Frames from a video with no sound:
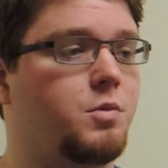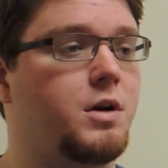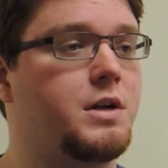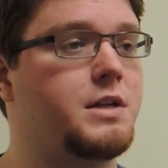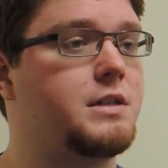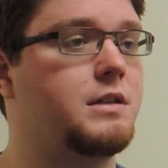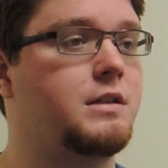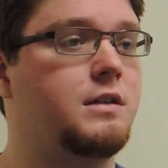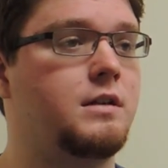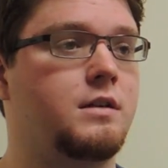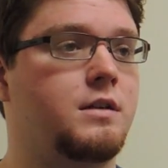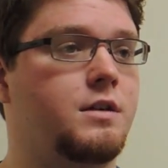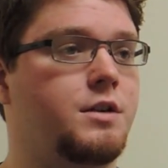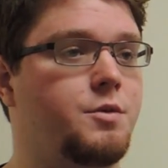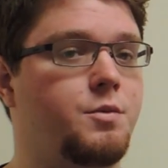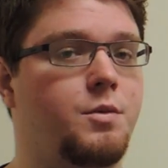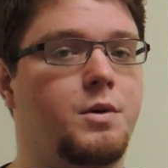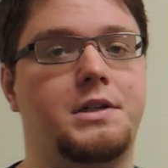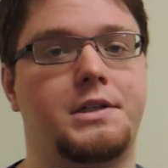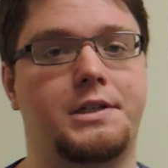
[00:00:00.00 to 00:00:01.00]
one
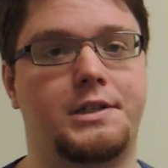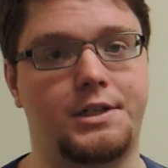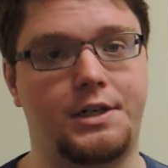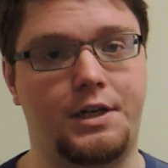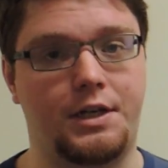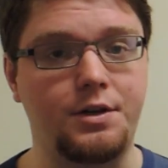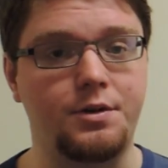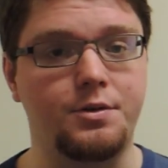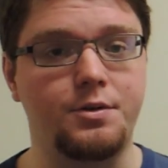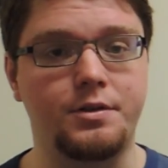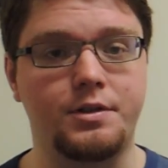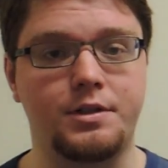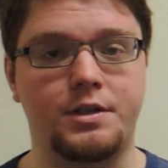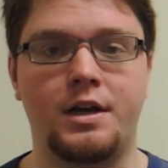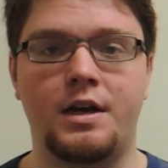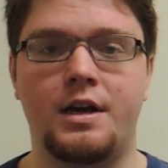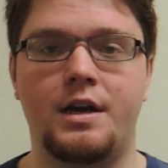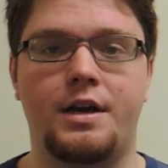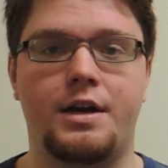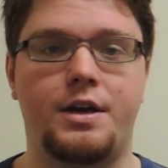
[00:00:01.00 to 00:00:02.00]
you want to use.